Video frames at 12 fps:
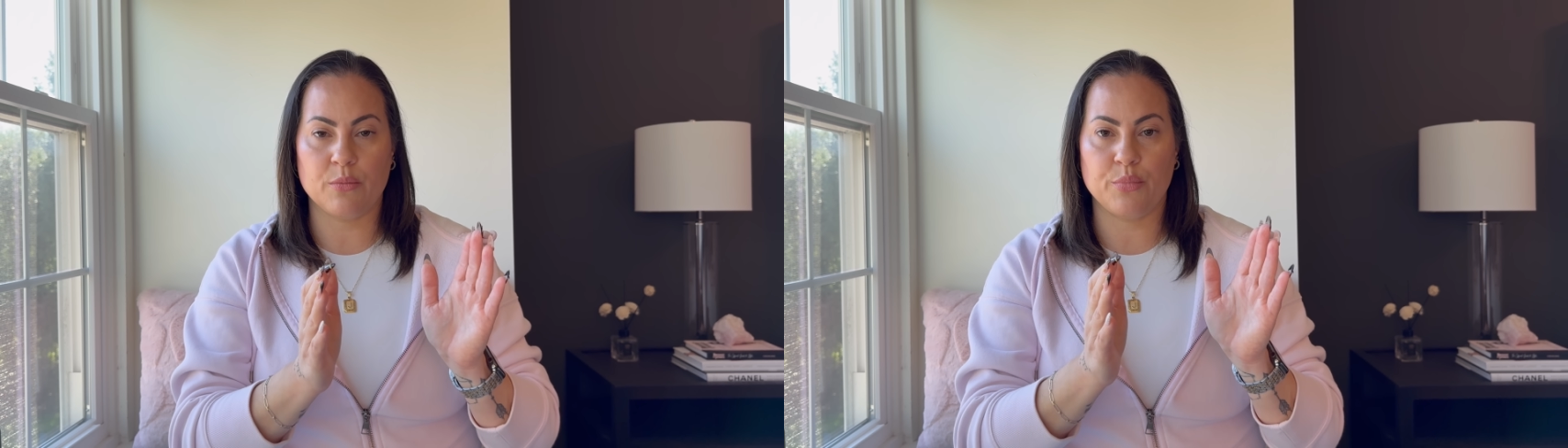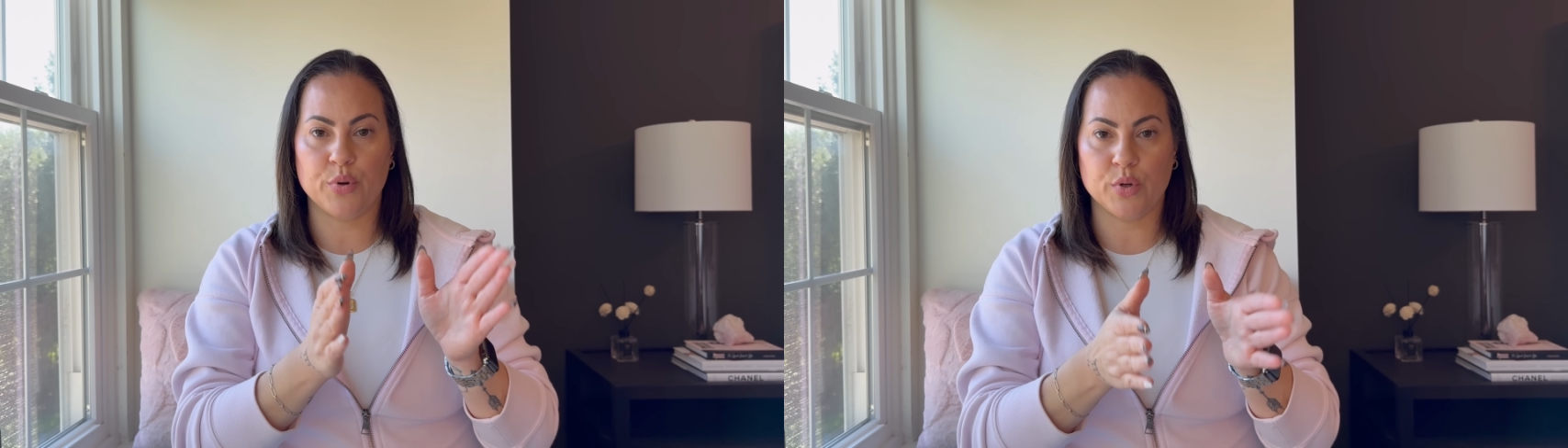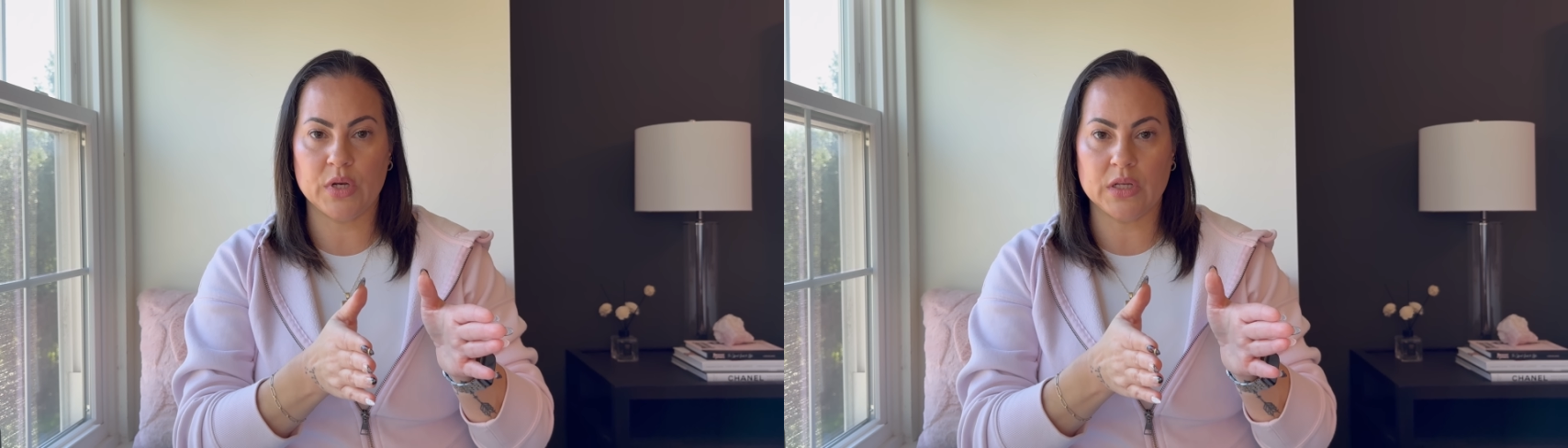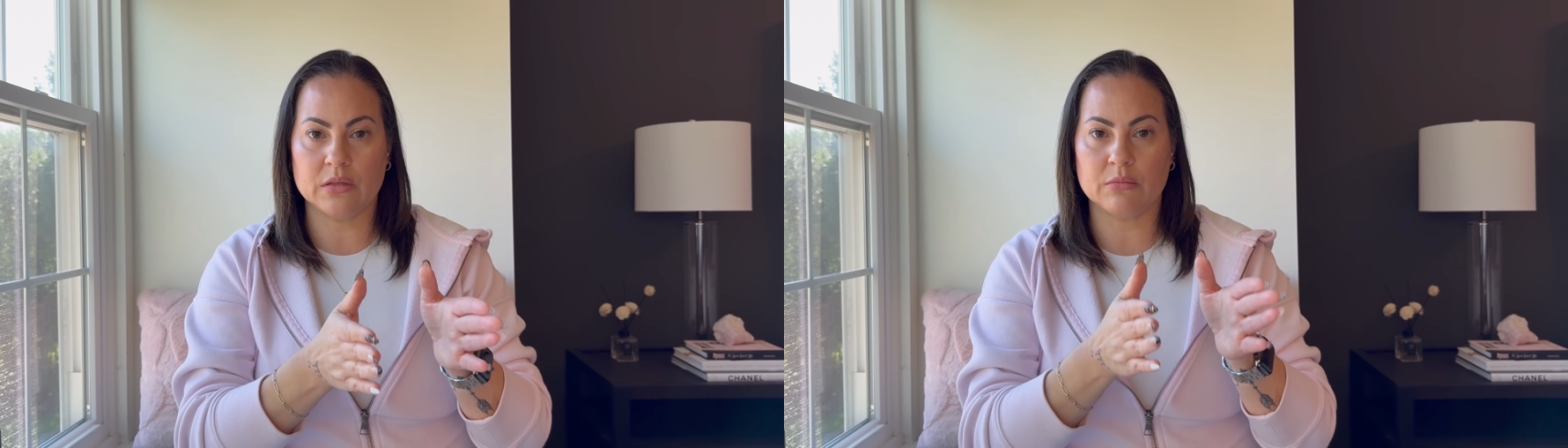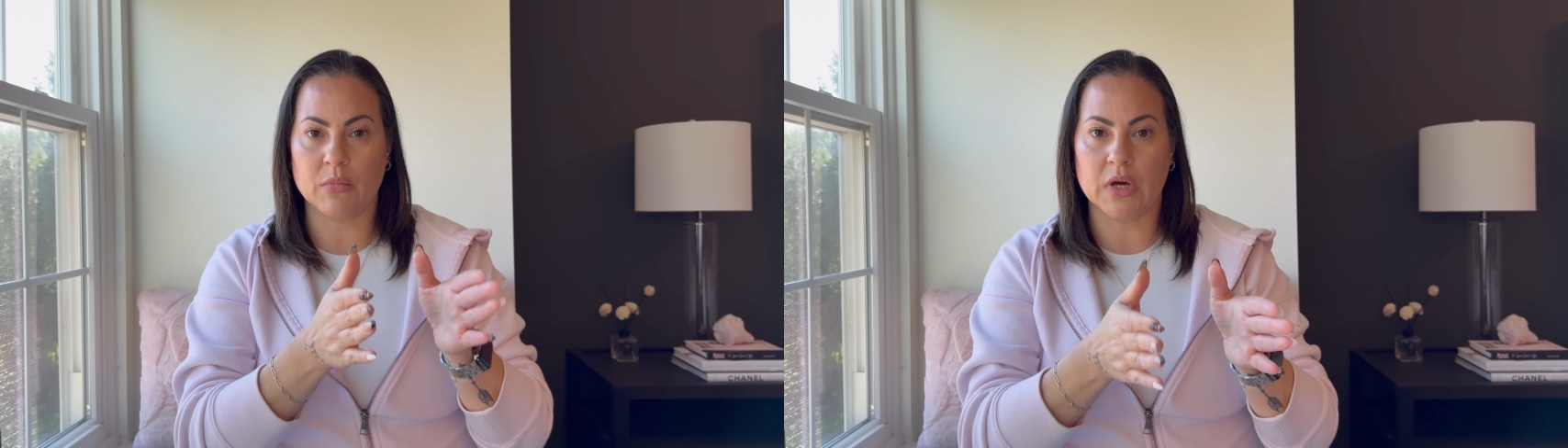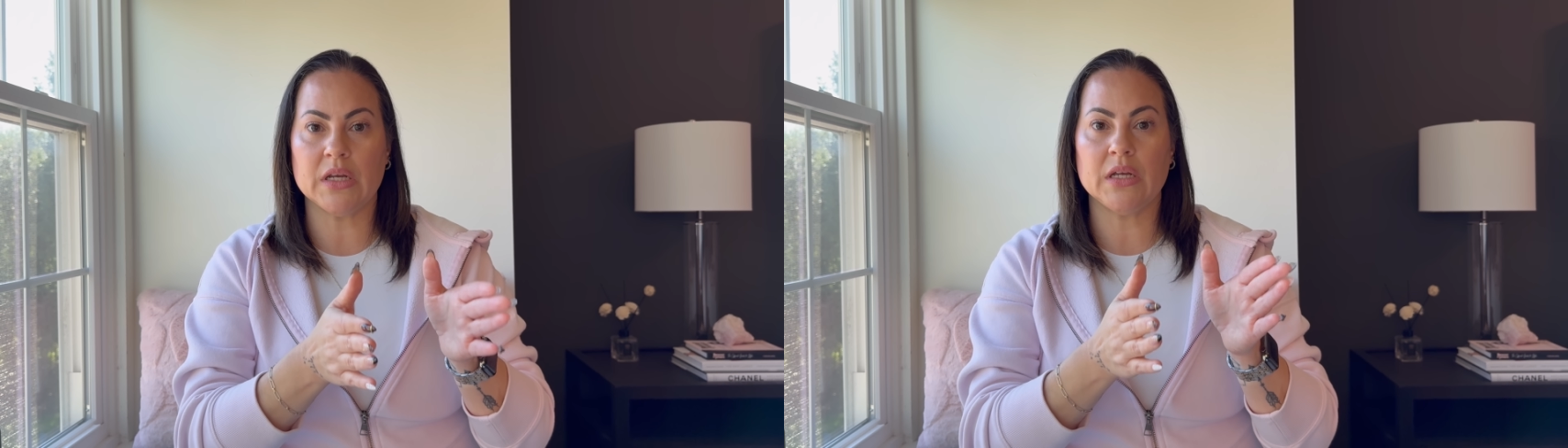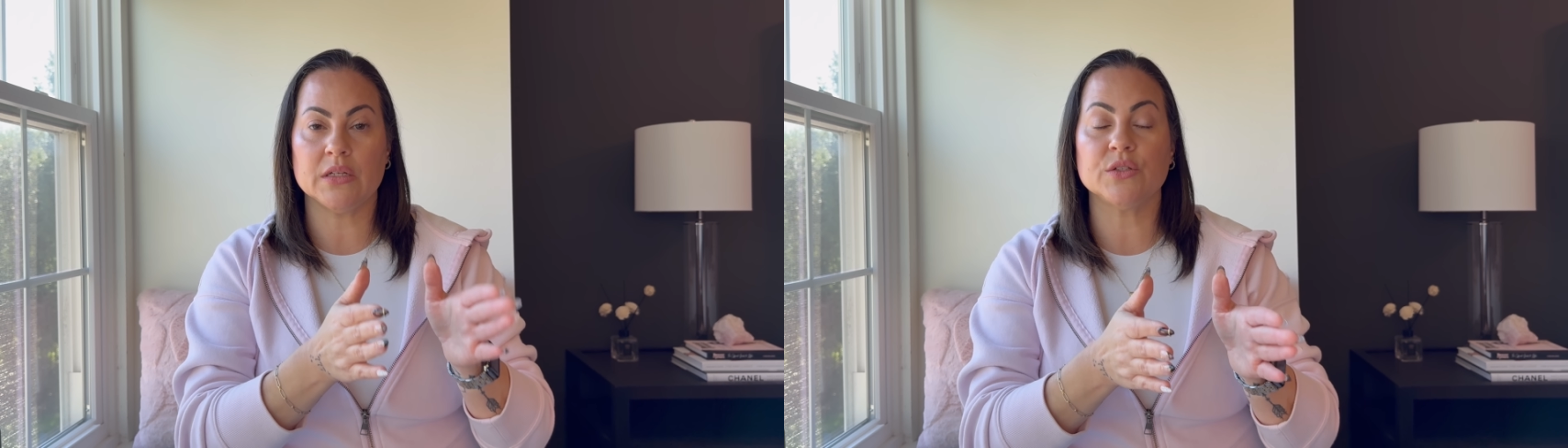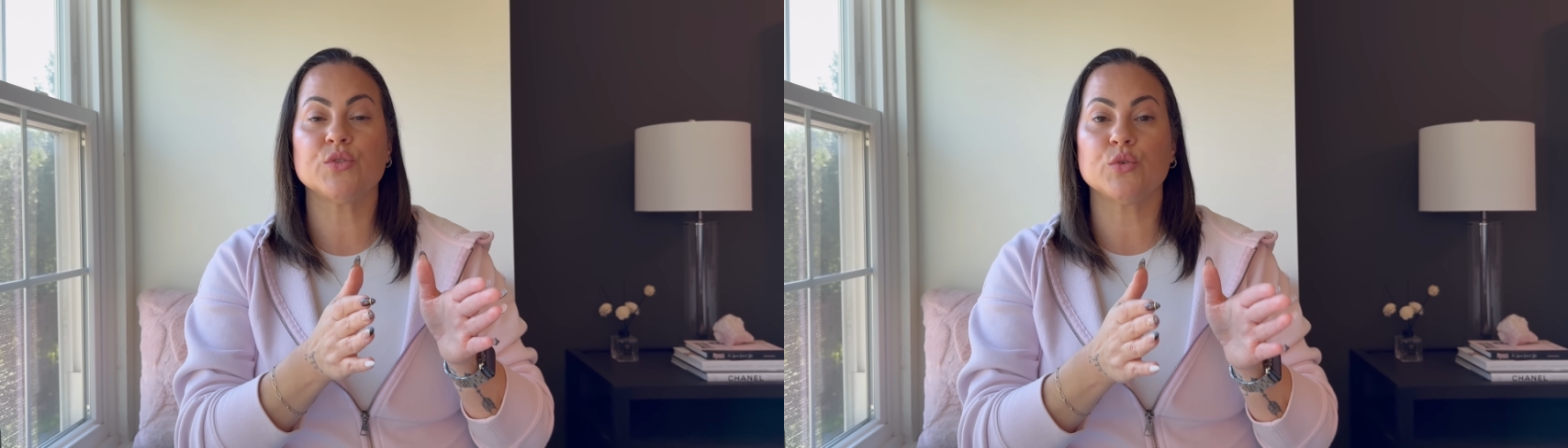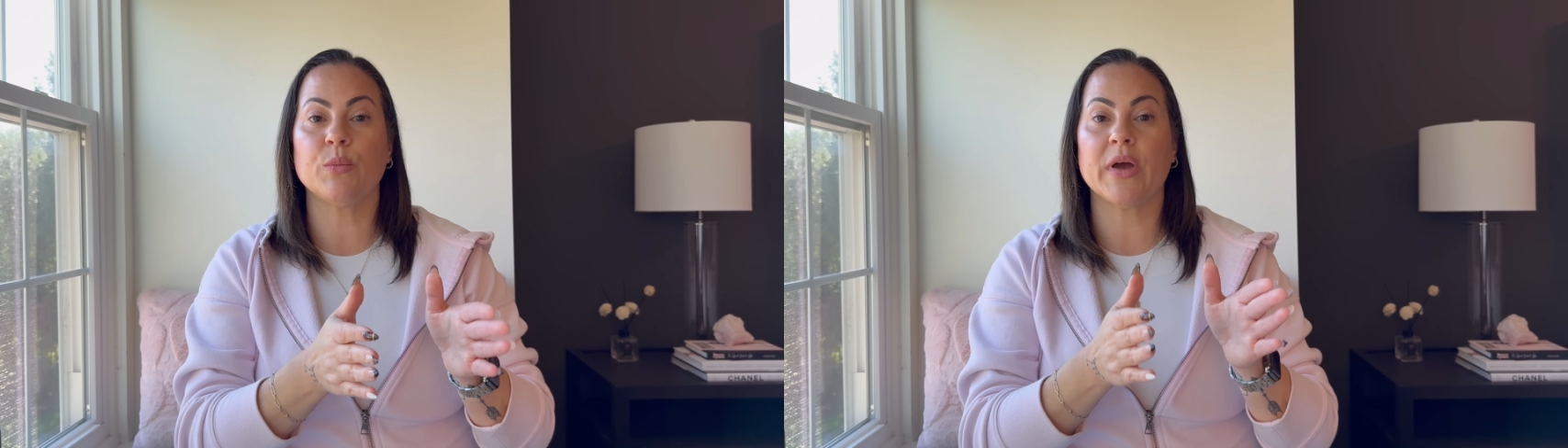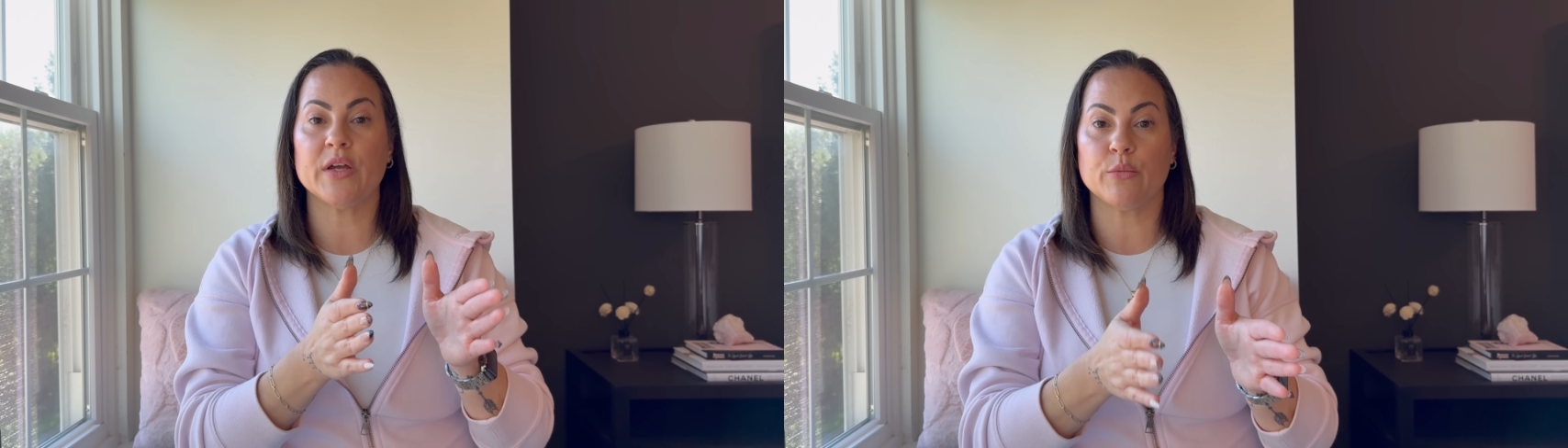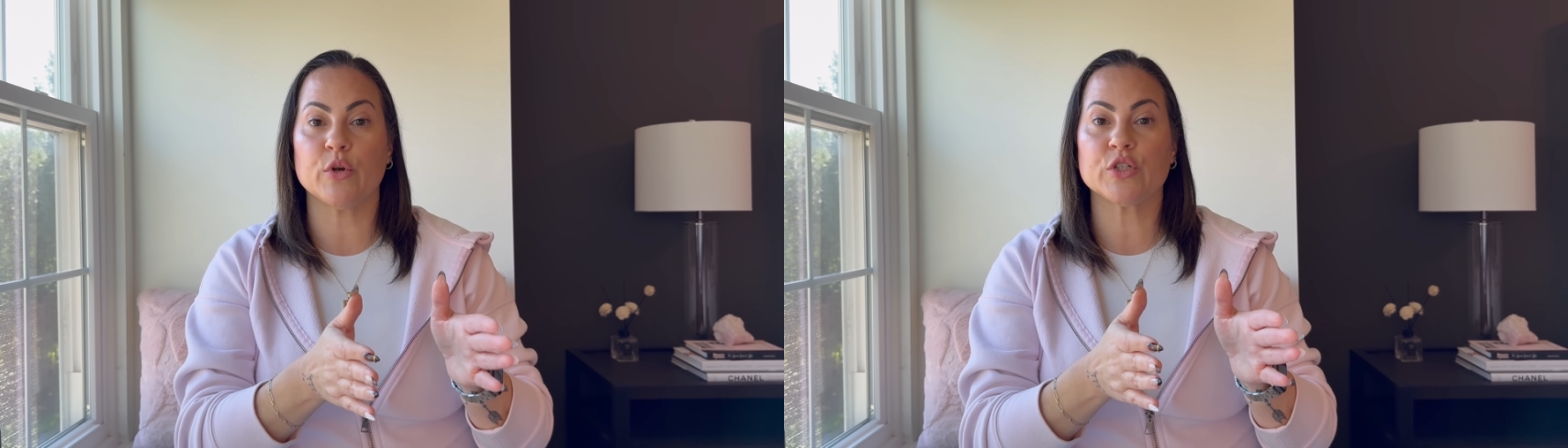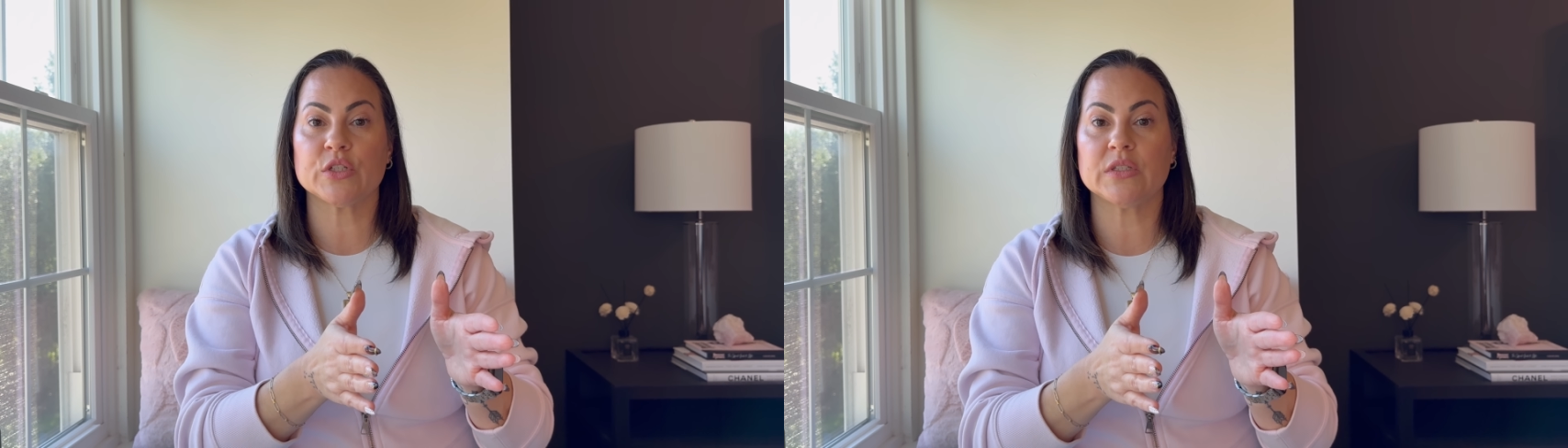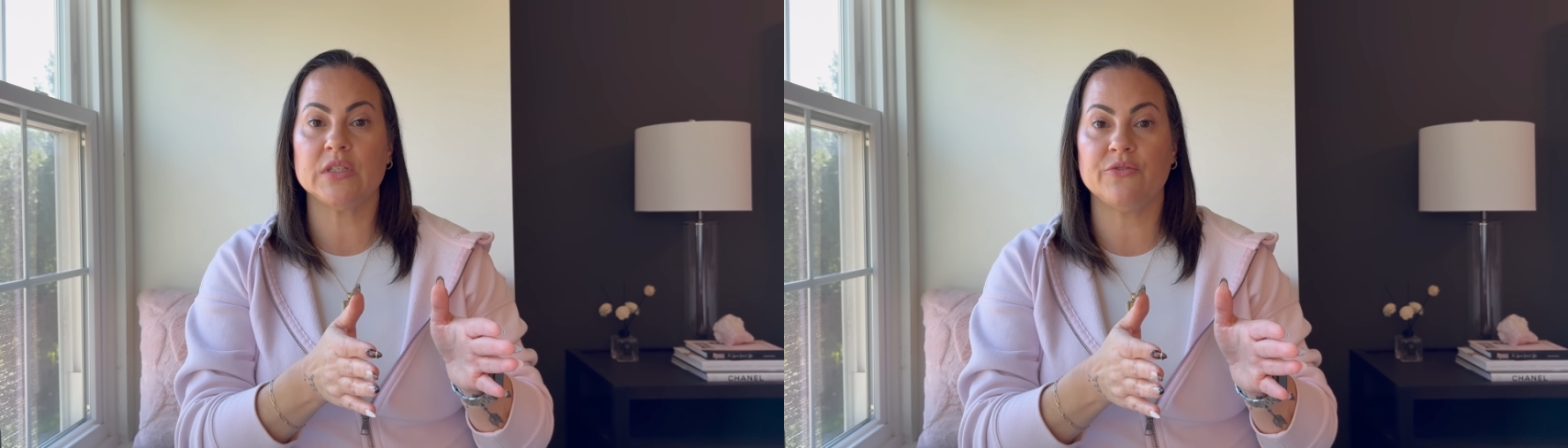putting money into my emergency